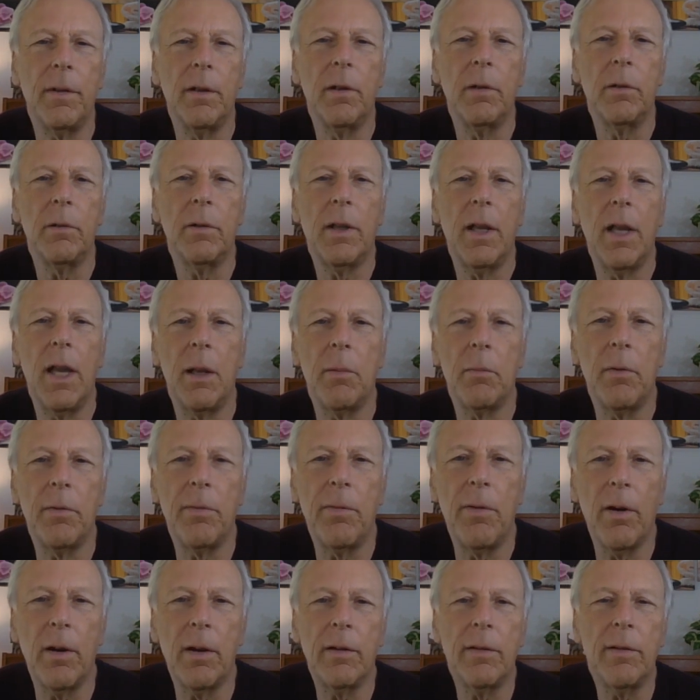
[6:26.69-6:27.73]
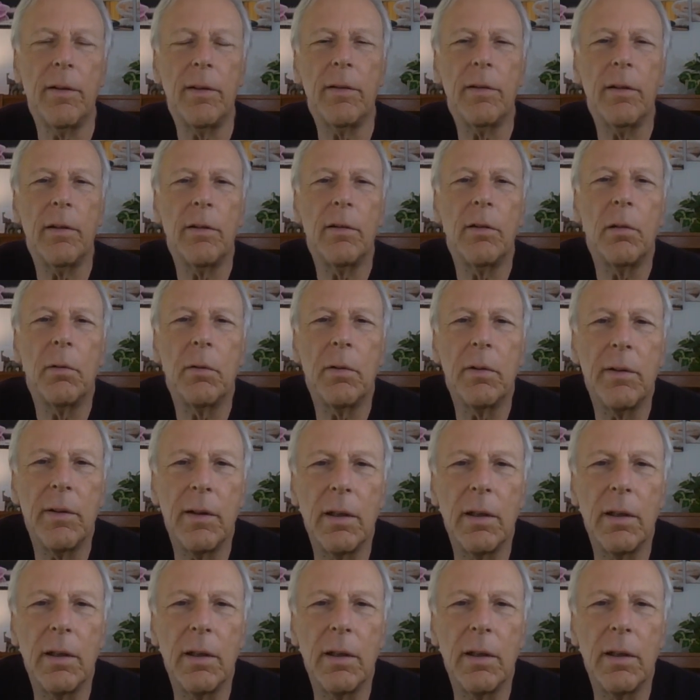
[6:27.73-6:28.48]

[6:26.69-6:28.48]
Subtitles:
who came a far distance who was